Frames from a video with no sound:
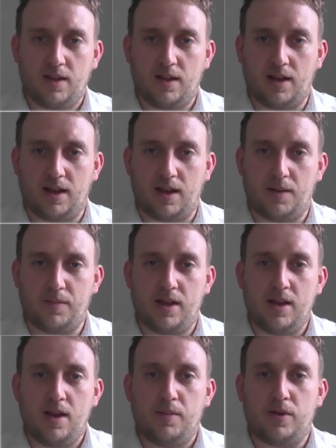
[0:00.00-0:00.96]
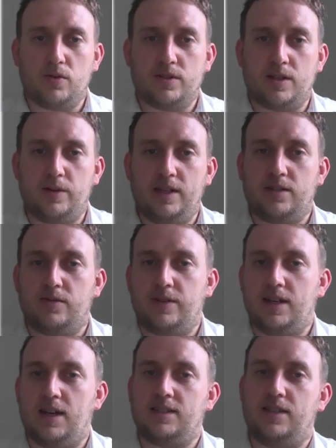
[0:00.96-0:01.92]
But also we need to
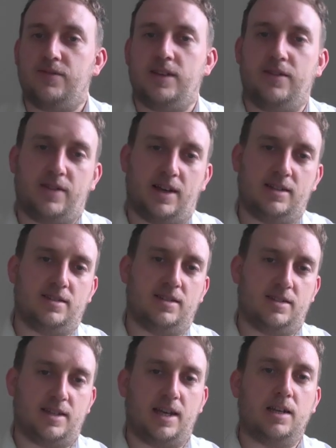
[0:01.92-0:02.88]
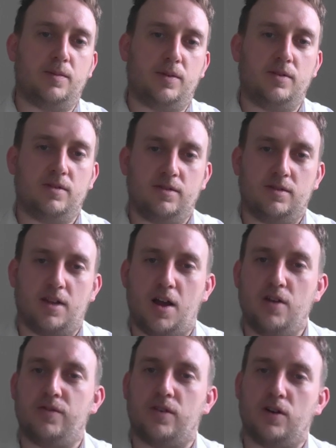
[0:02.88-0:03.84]
realise if that is sustainable
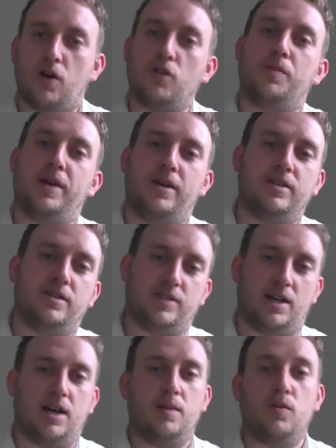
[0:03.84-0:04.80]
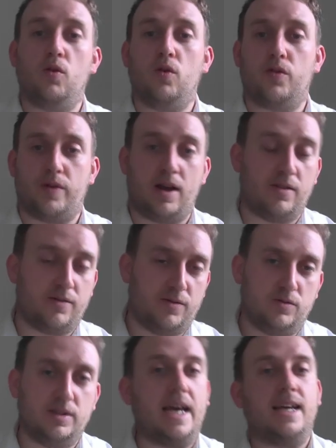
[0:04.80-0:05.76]
over a long period of time or throughout the
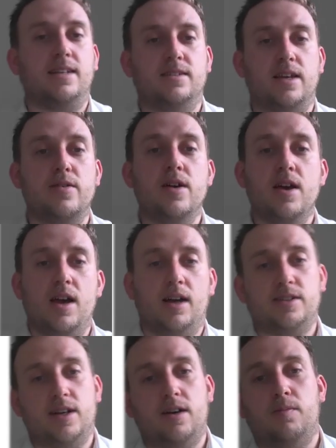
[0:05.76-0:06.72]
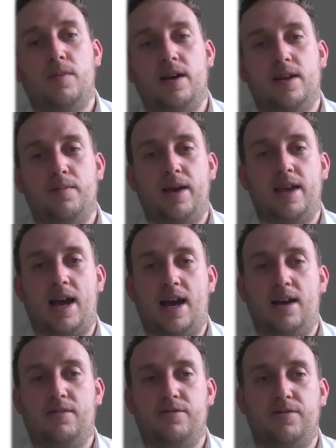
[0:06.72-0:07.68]
full day. So a child may
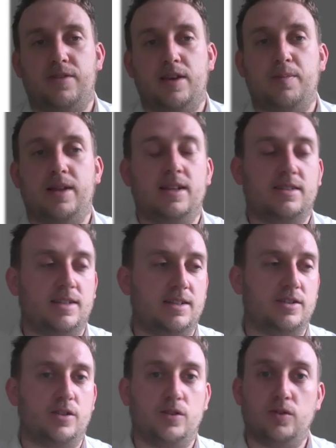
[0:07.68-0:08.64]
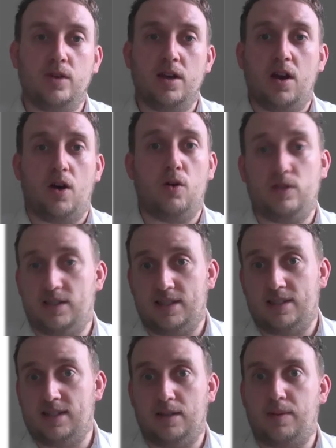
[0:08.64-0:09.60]
have the ability to hold a
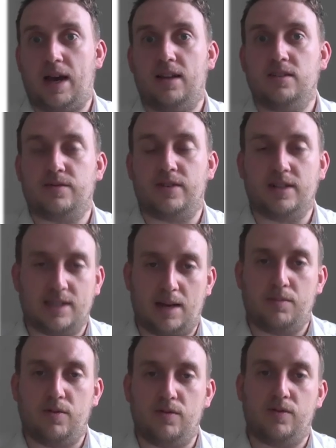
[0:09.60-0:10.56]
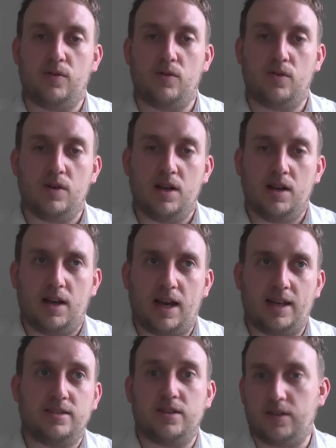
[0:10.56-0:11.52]
sitting balance, for example, for
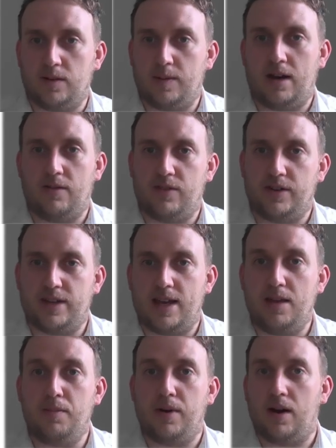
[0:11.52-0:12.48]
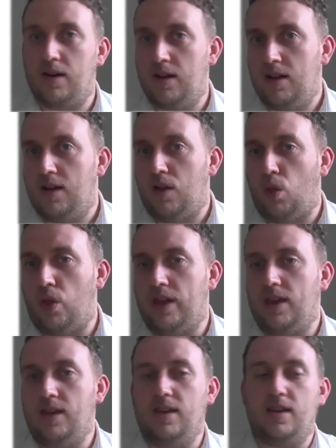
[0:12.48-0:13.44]
a certain amount of the day, but
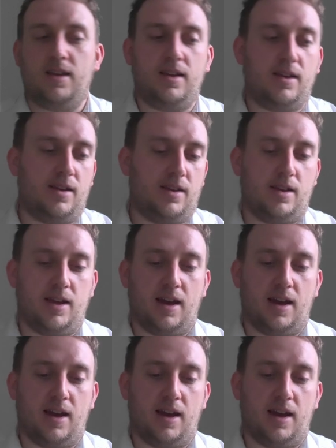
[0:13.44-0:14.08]
the